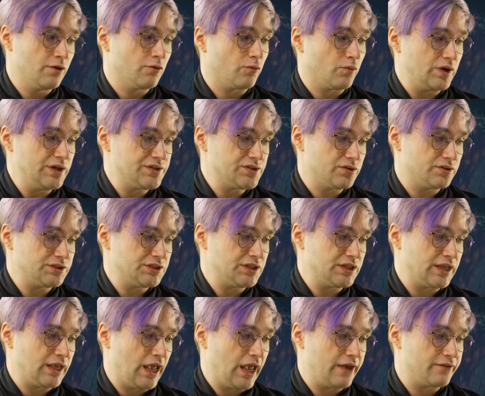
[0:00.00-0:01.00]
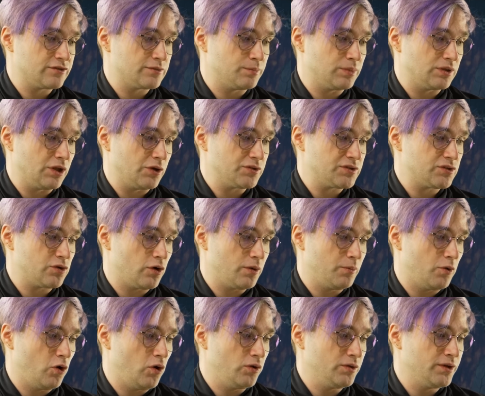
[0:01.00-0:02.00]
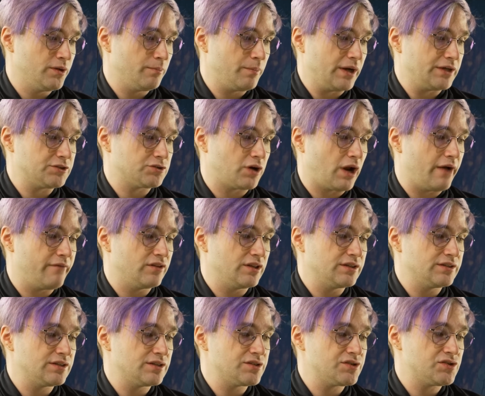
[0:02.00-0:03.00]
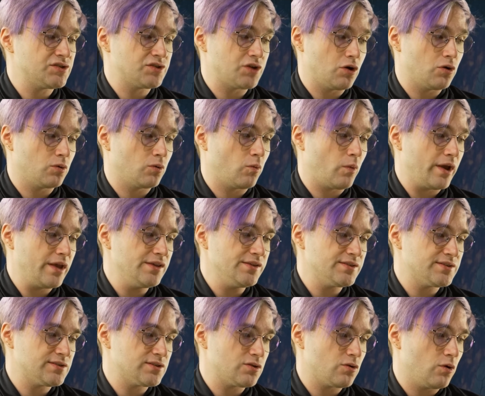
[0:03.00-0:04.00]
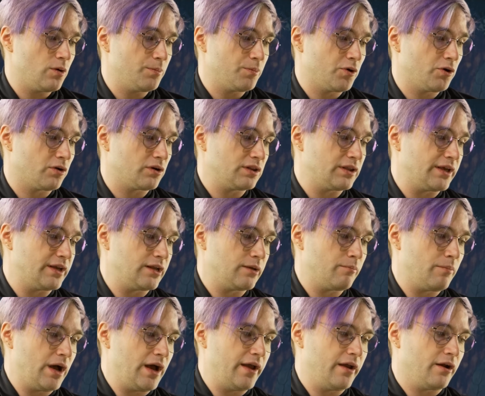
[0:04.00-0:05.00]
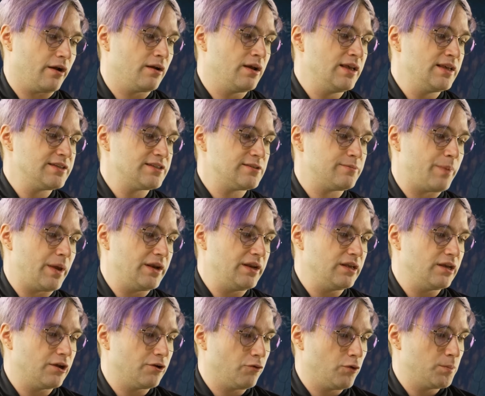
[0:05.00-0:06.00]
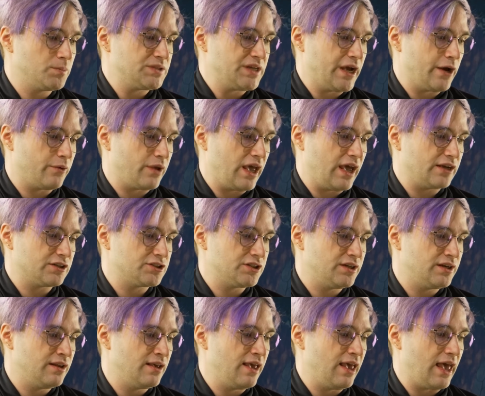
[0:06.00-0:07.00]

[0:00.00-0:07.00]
research the caves below Stormhold by traveling to stone wastes or percolating mire, spending a group town action,